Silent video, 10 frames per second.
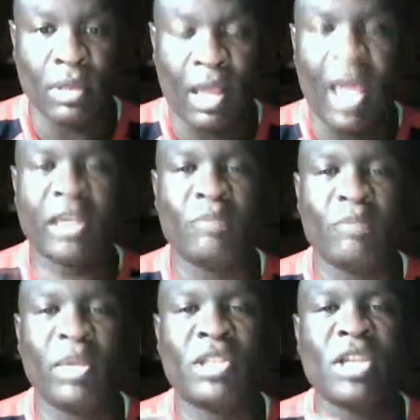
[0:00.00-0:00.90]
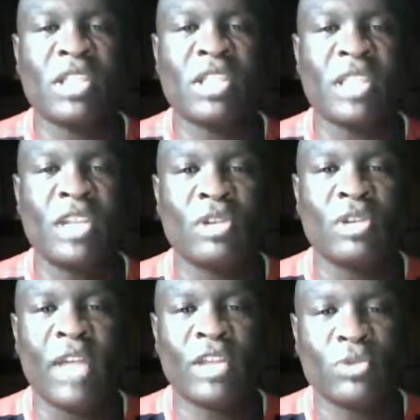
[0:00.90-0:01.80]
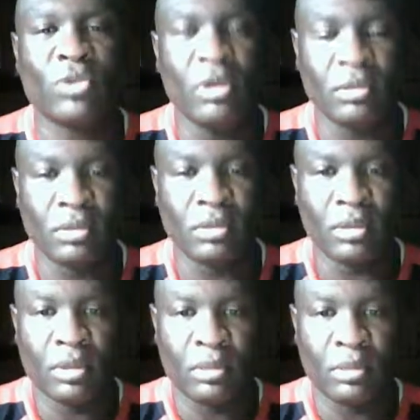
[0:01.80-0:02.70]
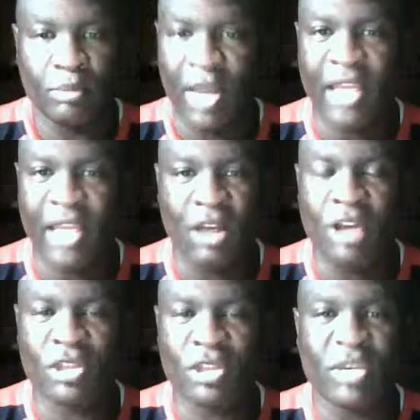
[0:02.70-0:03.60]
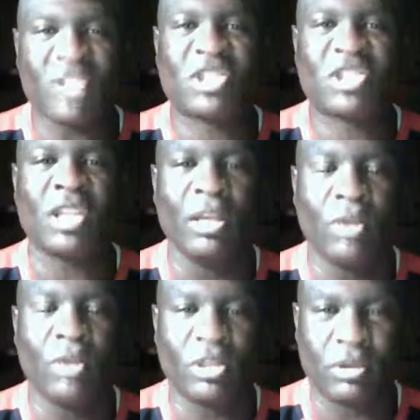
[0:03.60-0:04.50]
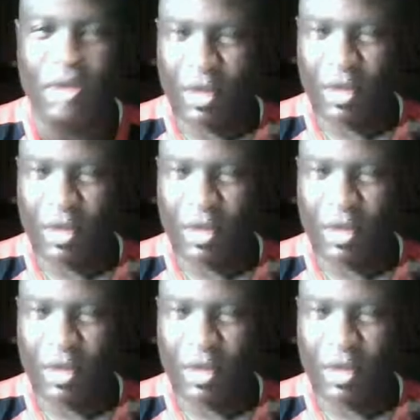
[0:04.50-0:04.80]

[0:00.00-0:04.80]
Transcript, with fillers: I can be just as intellectual, but I can also get silly with you.